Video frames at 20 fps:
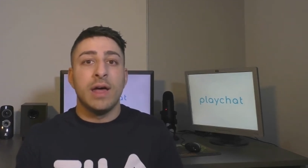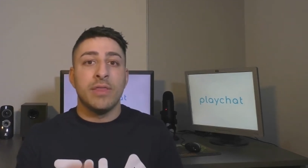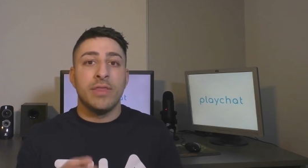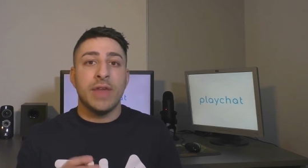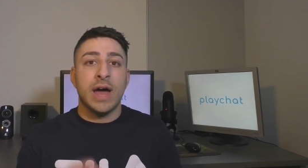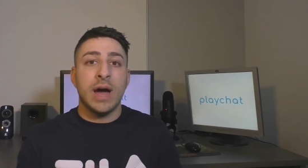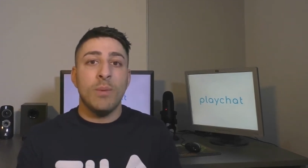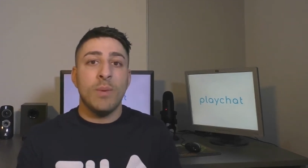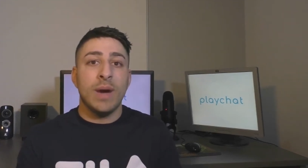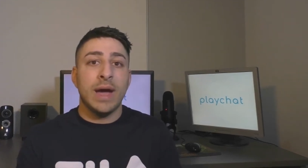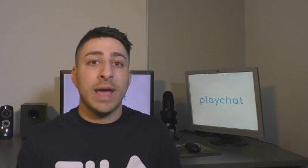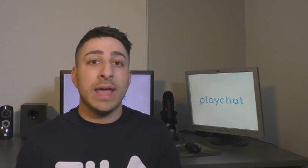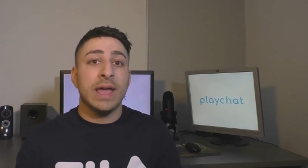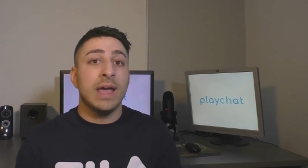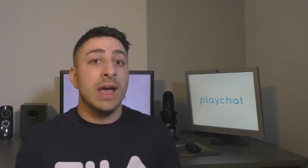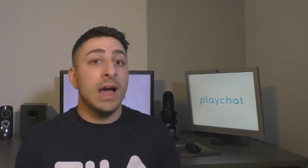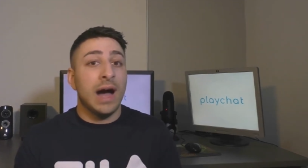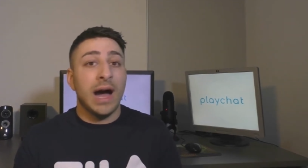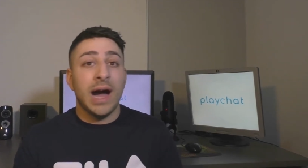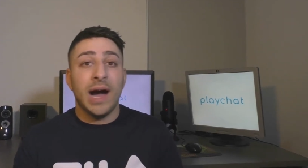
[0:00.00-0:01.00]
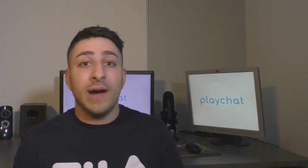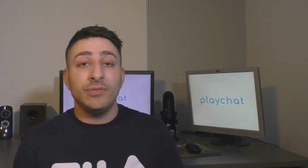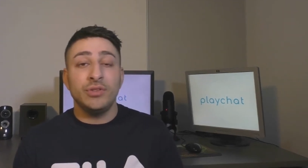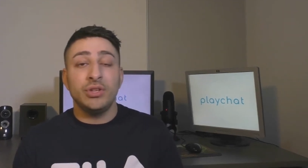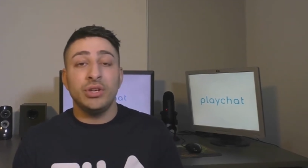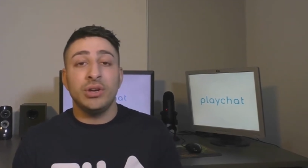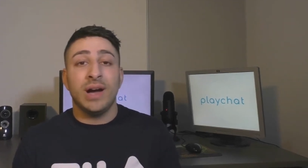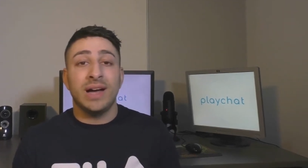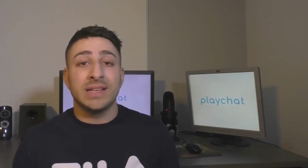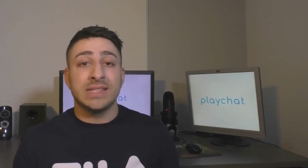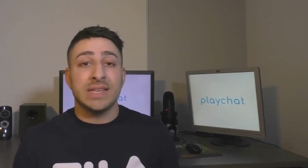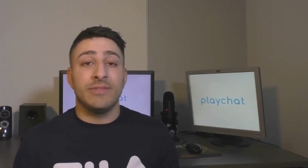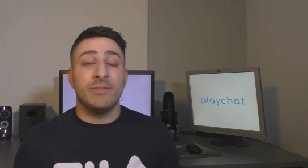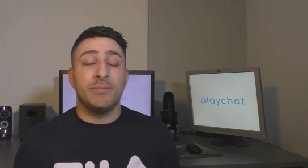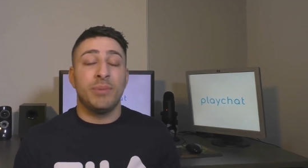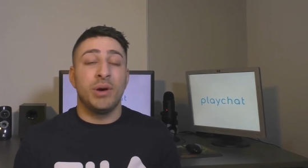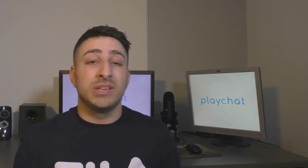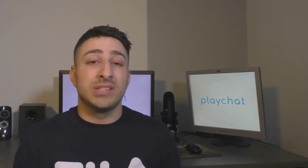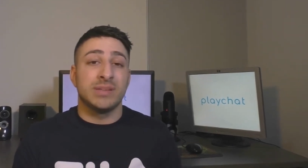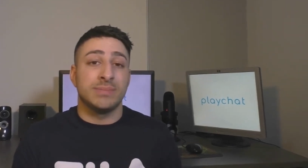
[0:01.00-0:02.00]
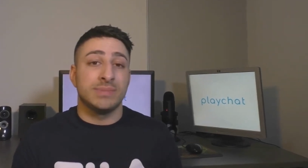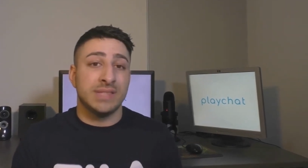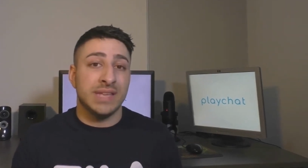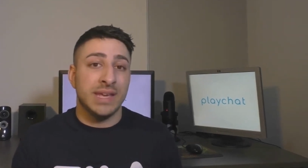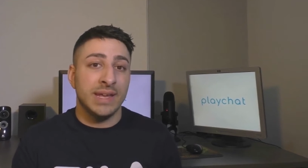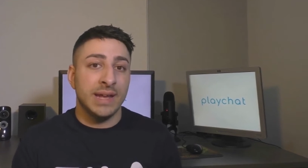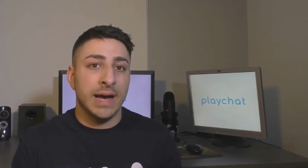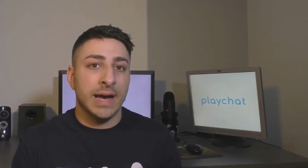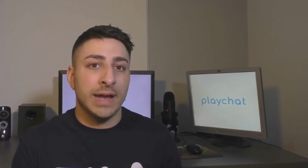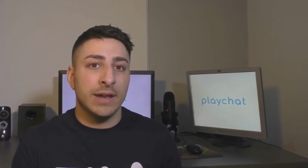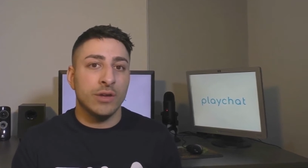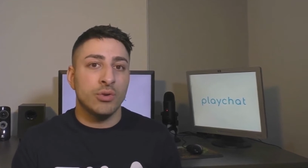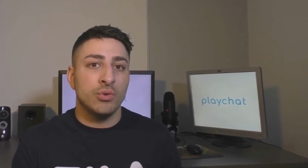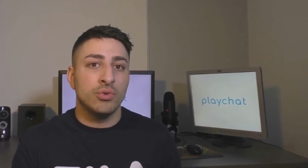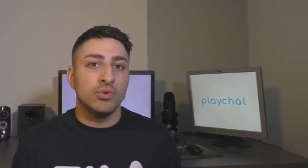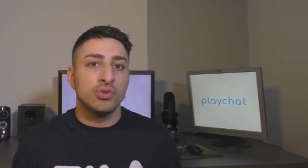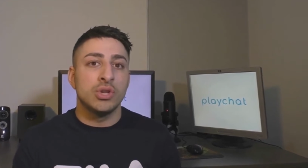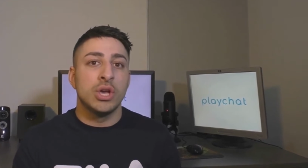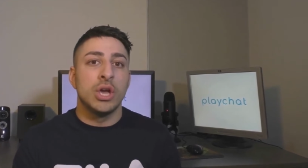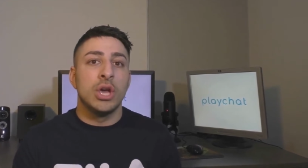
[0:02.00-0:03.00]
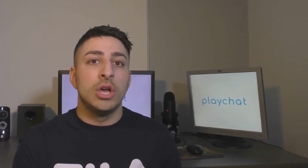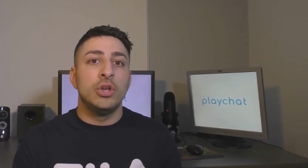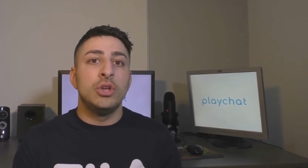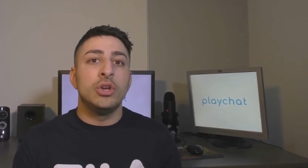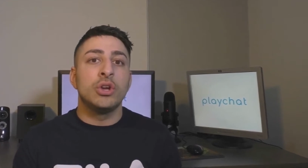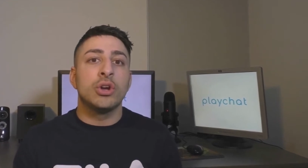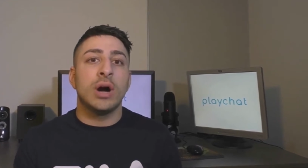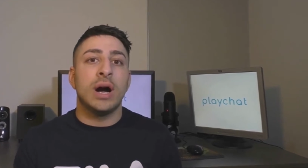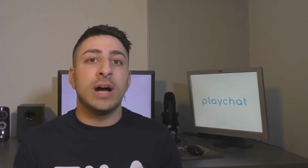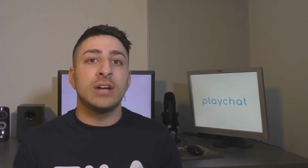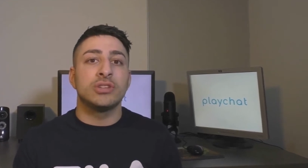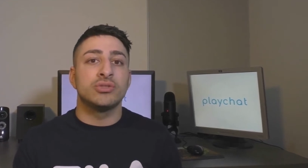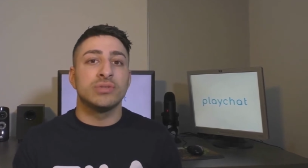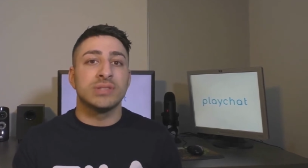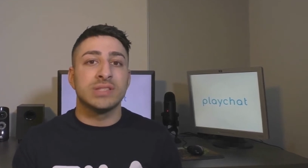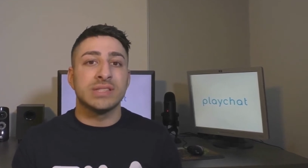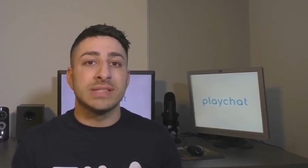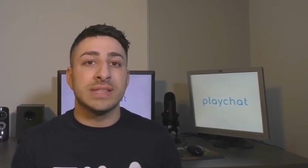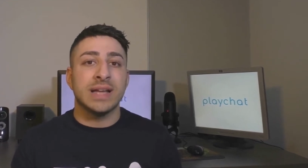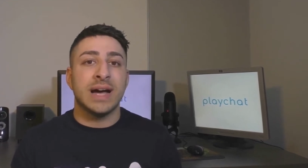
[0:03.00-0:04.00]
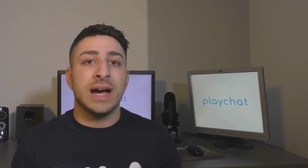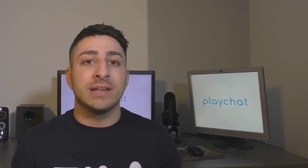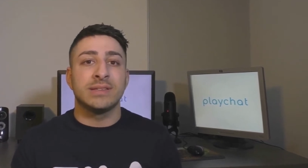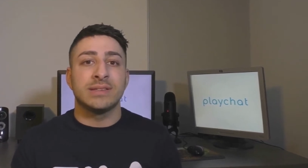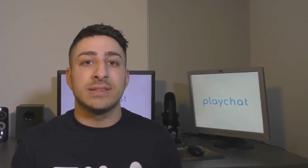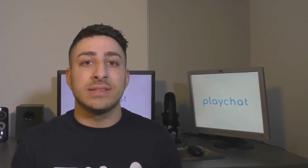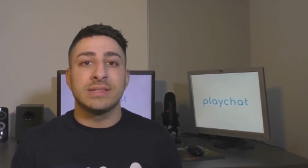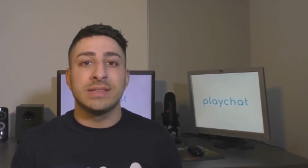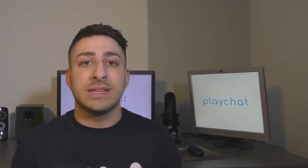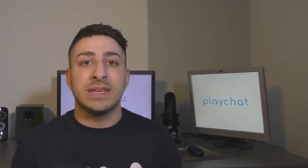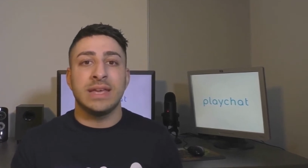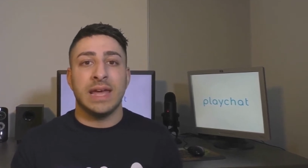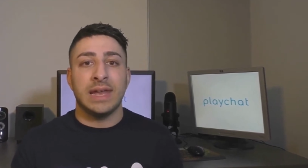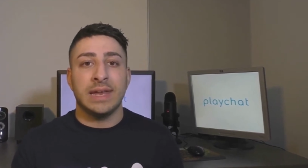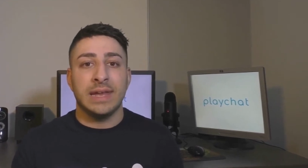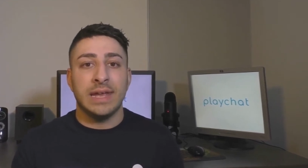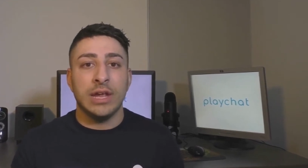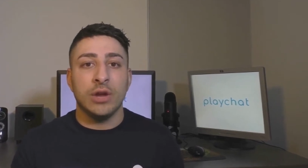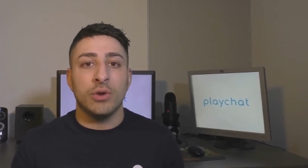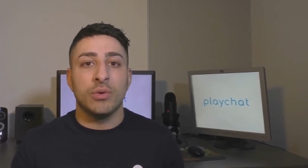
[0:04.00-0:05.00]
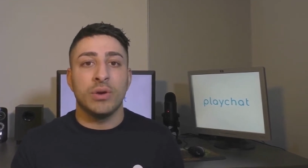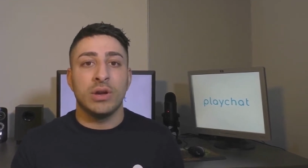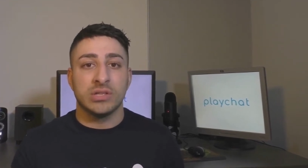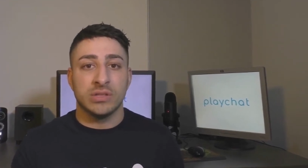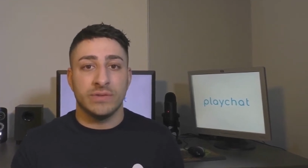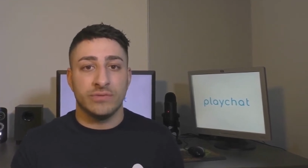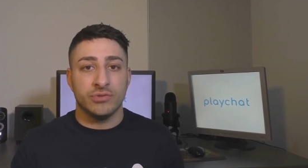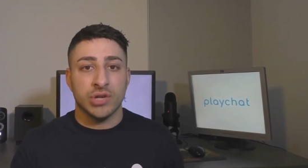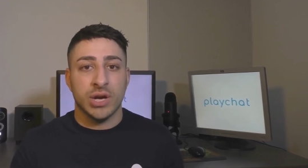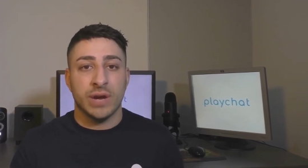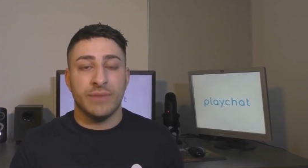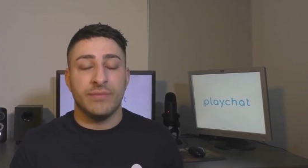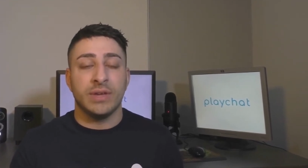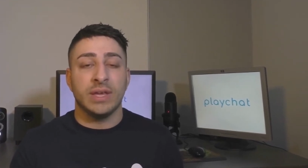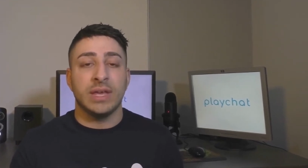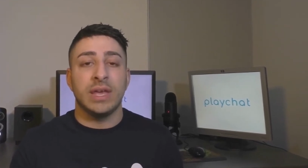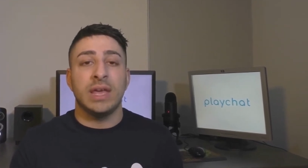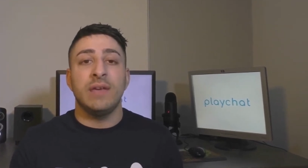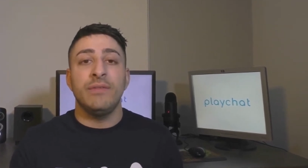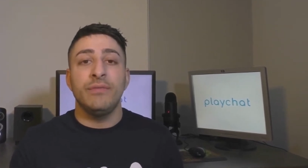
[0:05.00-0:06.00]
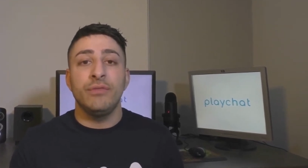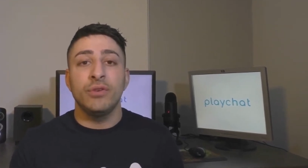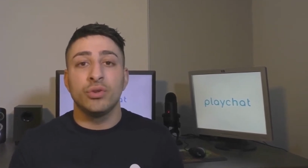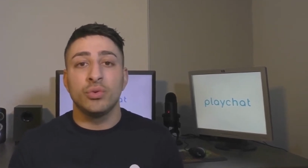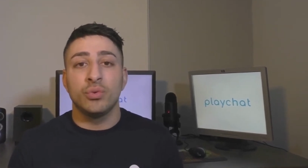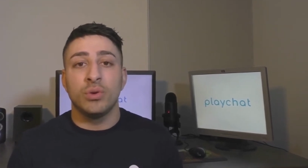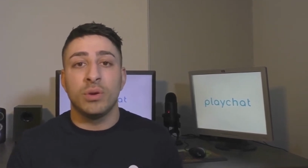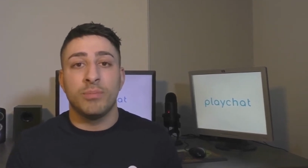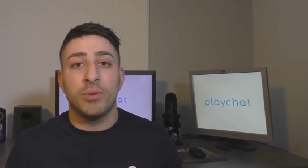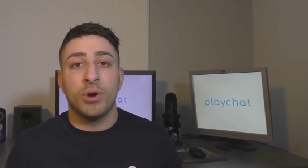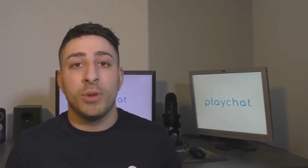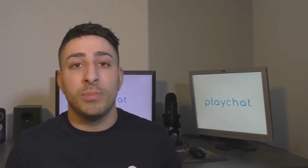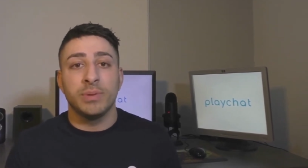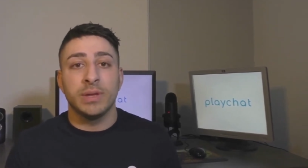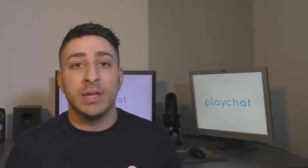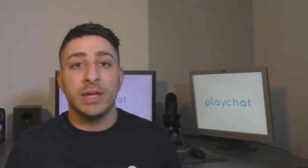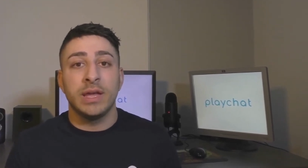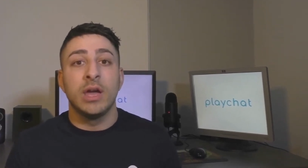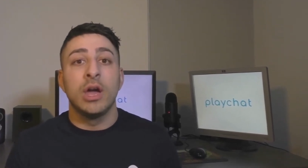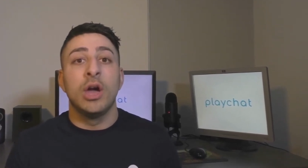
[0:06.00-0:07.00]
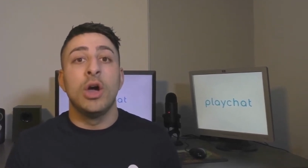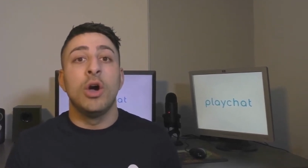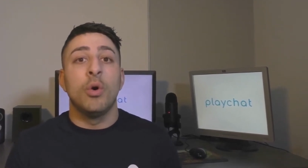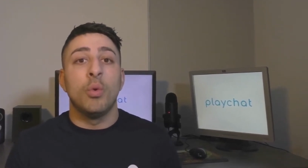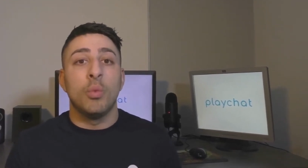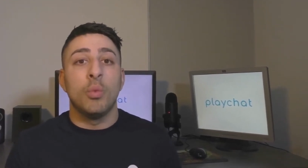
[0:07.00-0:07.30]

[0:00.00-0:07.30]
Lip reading: That way, after you guys even post up 10 articles, you guys should start to see an increase of traffic if you're doing it properly